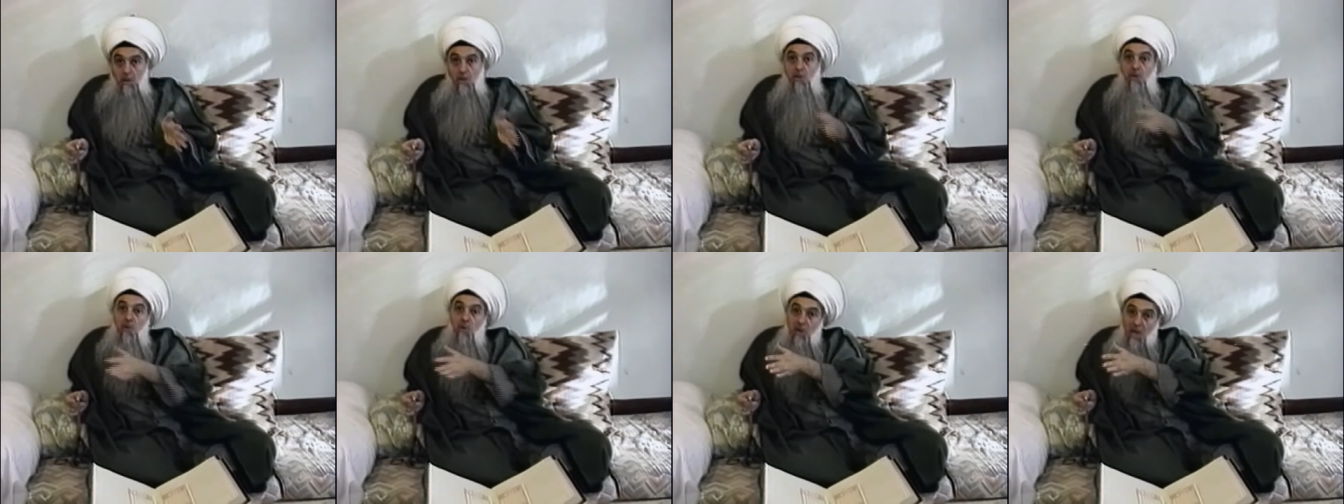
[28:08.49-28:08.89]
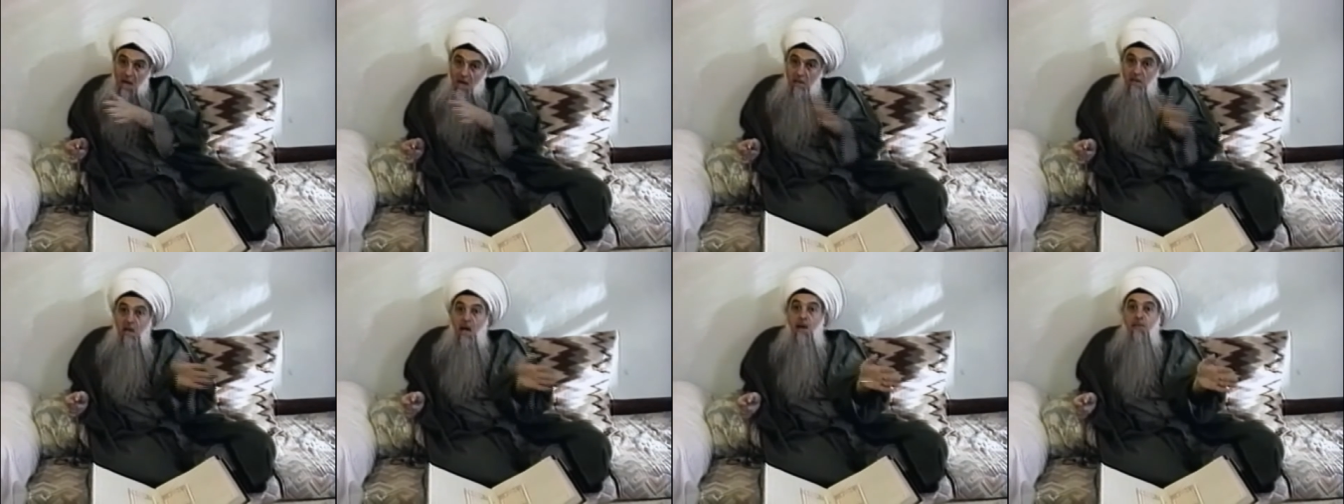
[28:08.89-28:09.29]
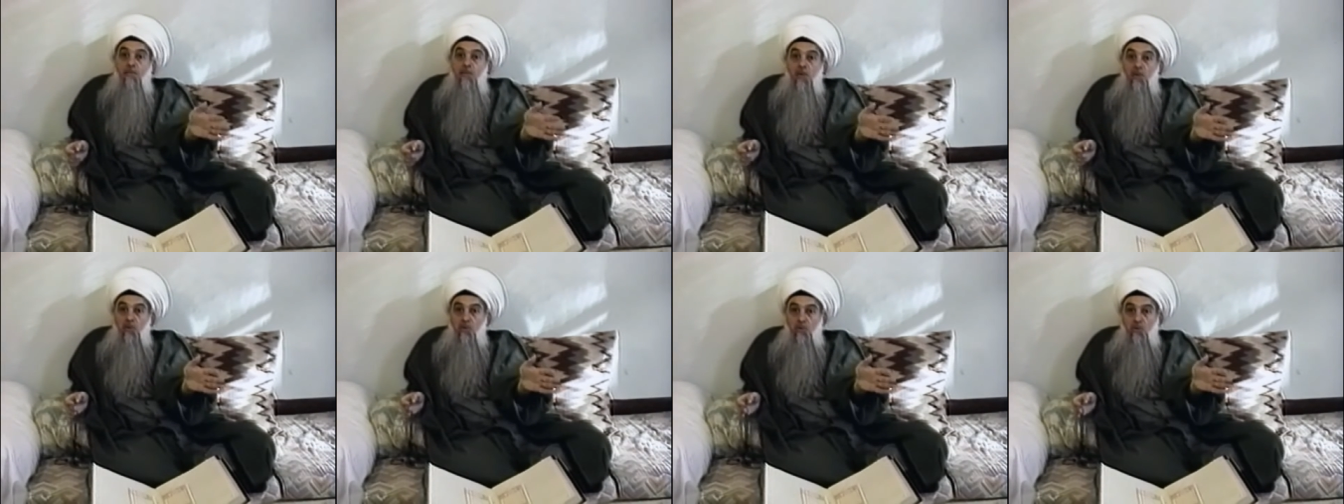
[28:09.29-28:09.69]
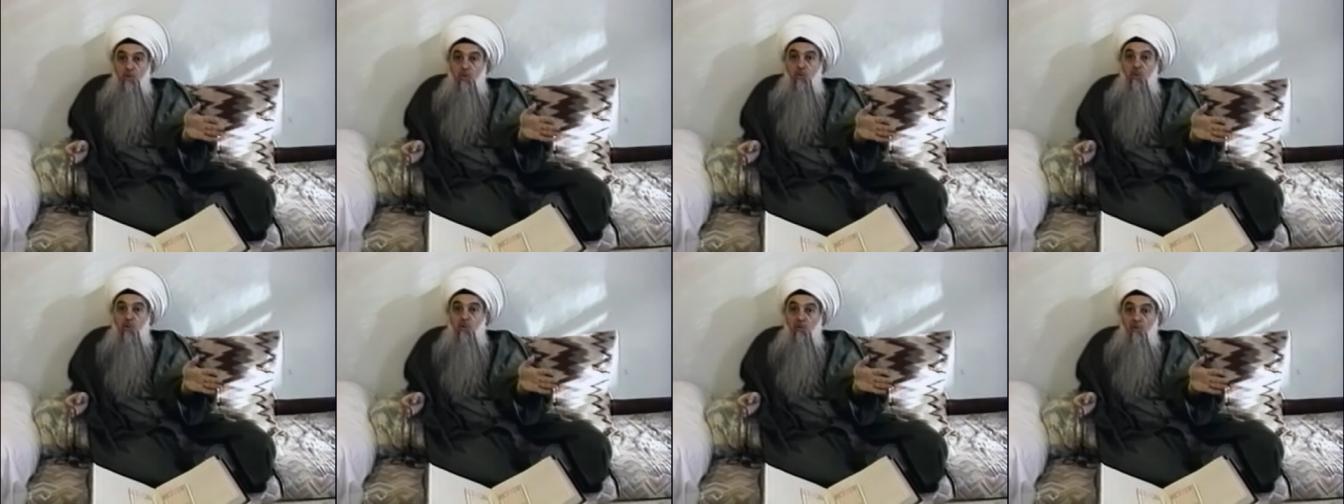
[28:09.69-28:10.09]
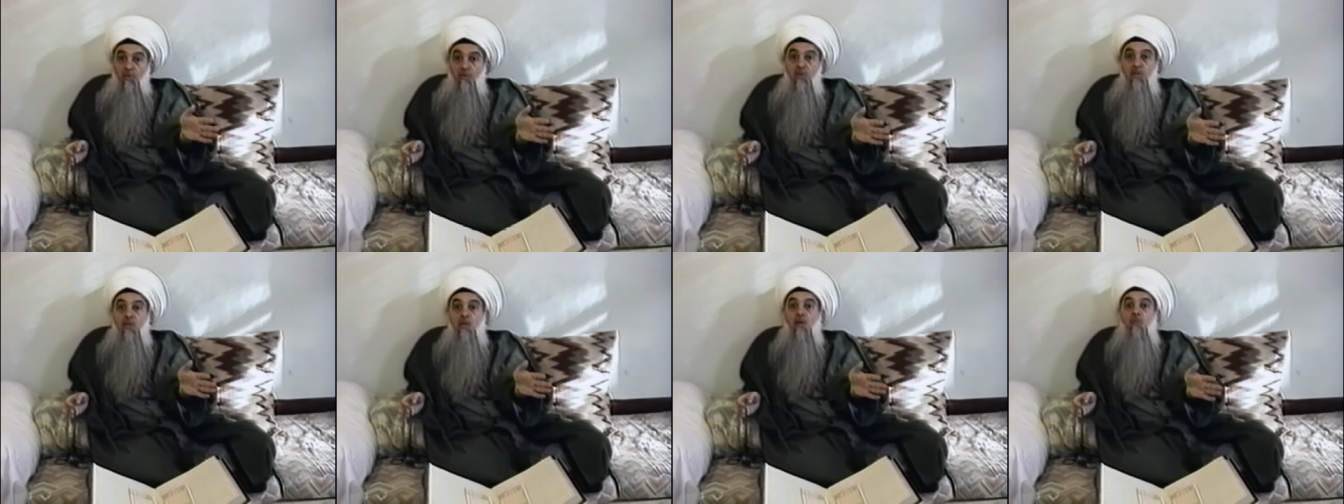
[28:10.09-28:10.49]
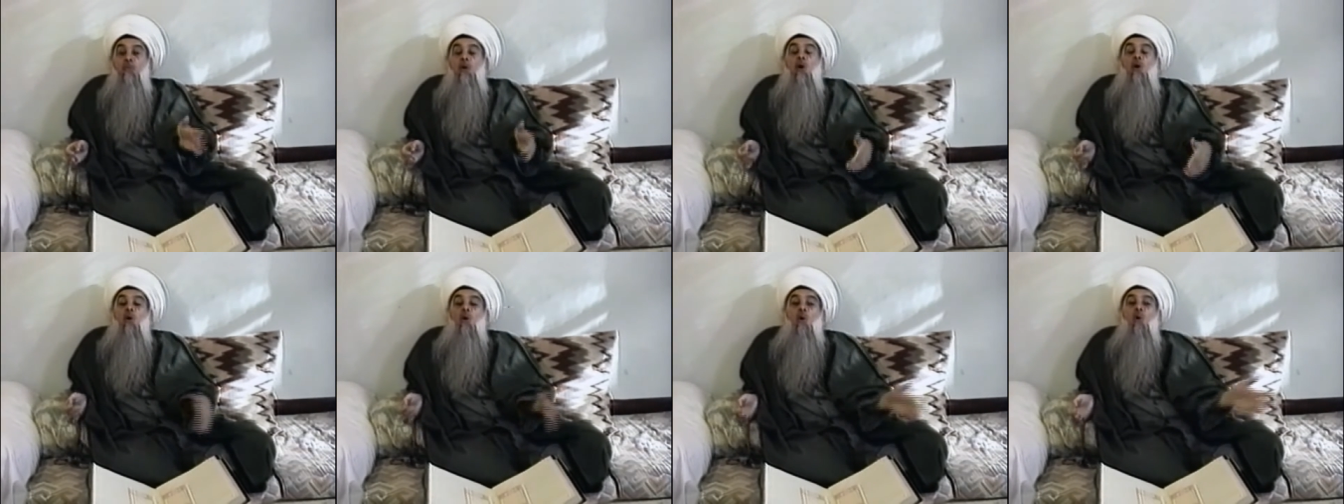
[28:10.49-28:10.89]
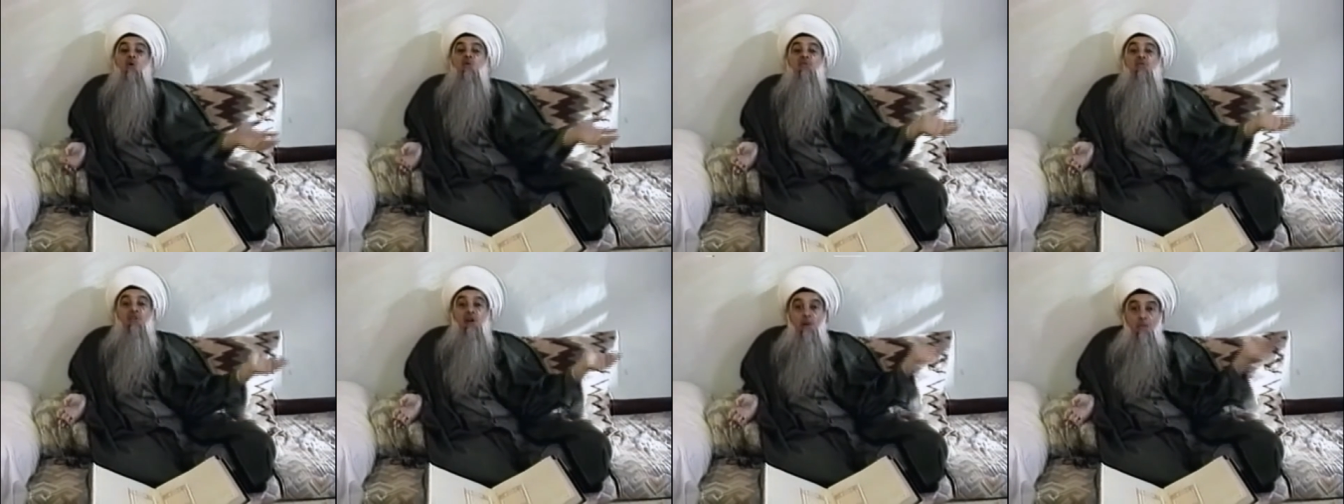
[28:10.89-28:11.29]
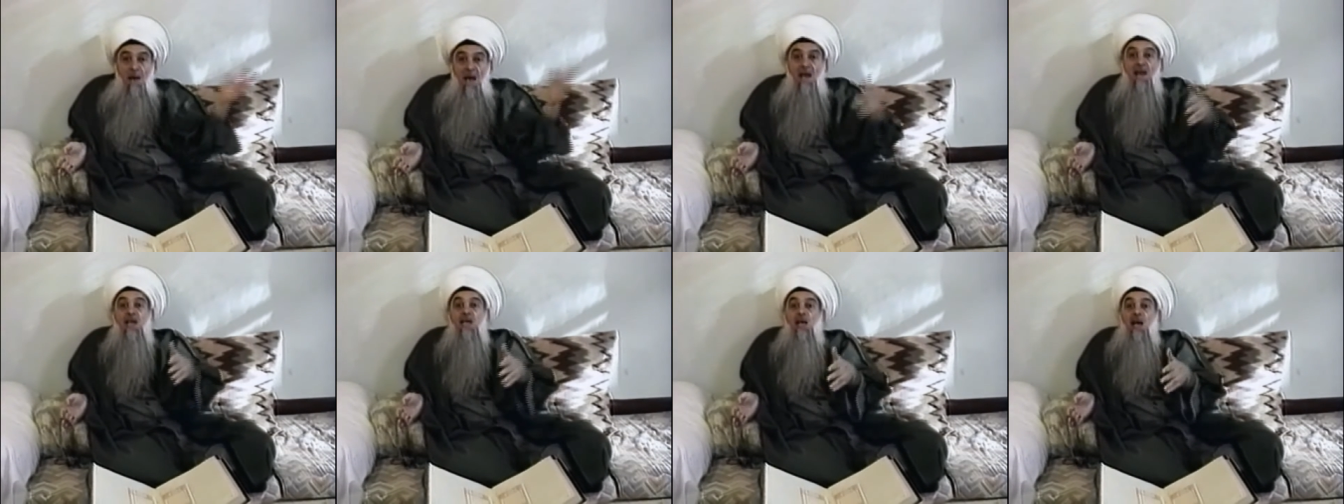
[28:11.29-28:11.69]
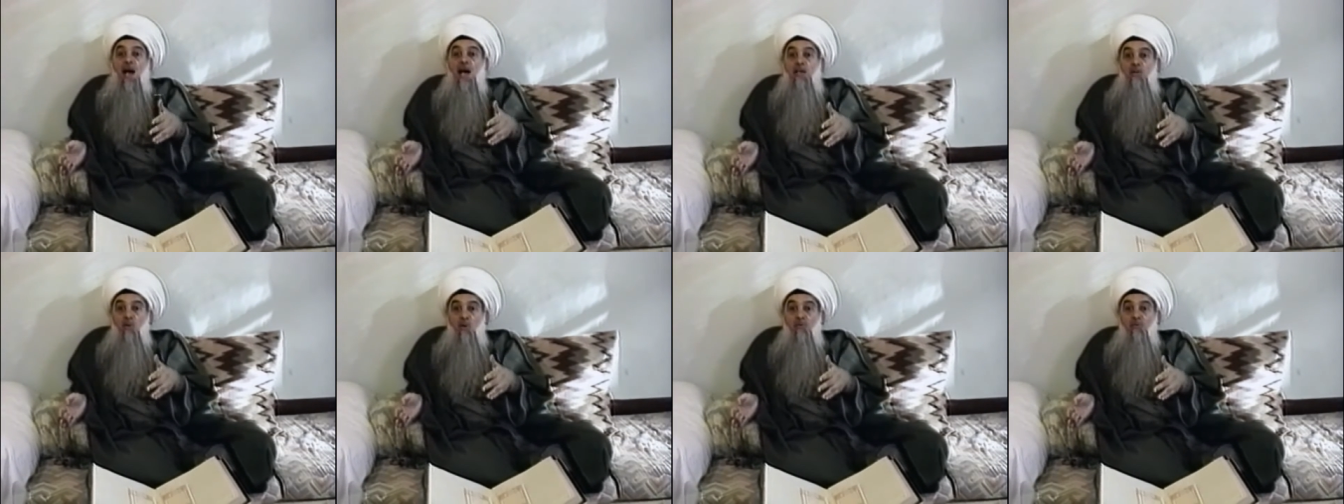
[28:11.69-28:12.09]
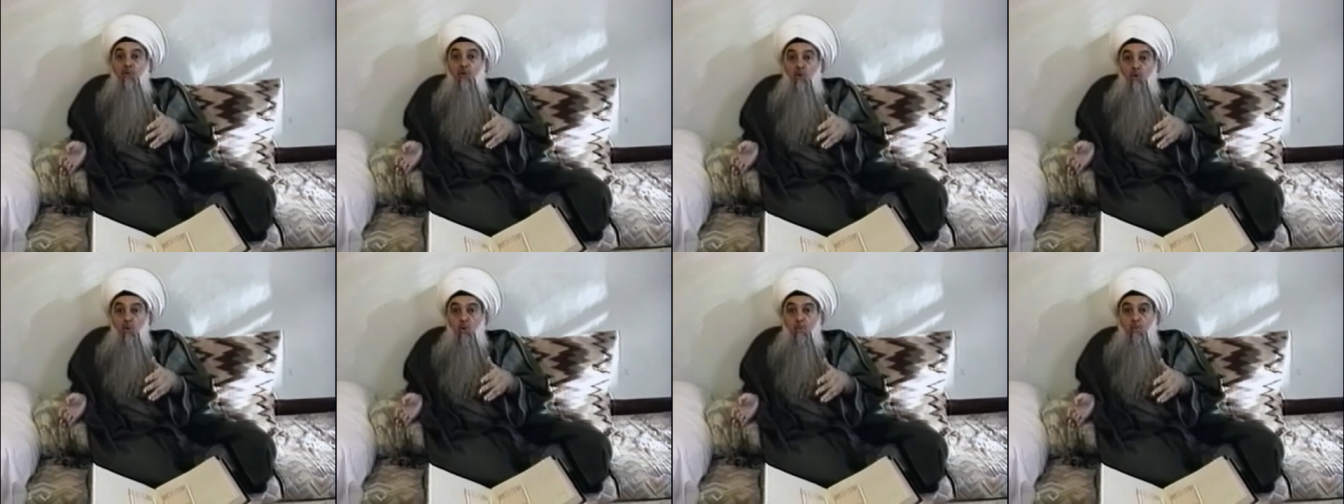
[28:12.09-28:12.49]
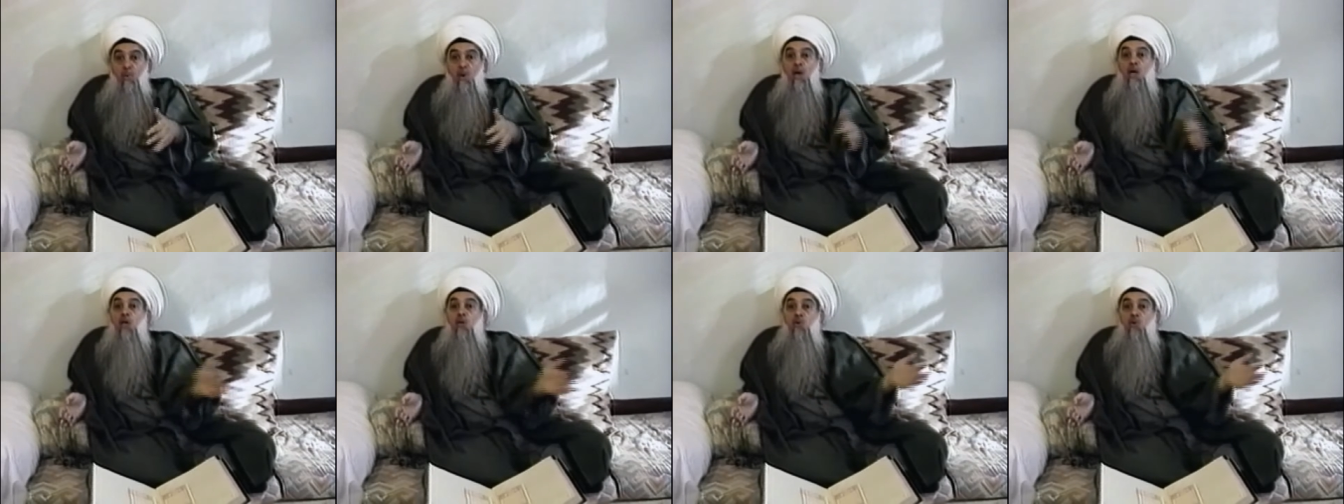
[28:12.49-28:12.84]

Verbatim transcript: you can come to Sufism or from any kind of group,